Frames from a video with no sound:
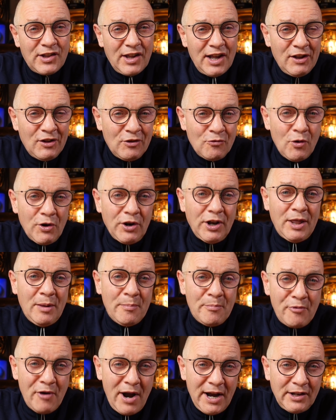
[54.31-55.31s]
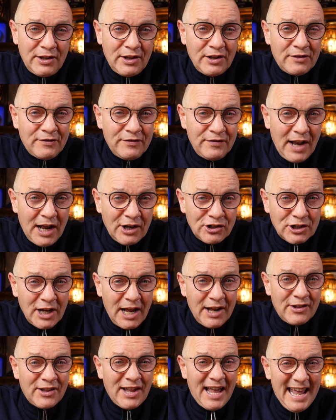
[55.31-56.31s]
is one of the brightest
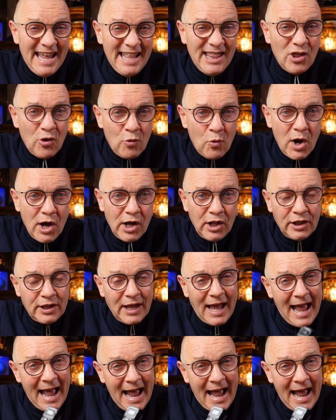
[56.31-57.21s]
flashlights in the world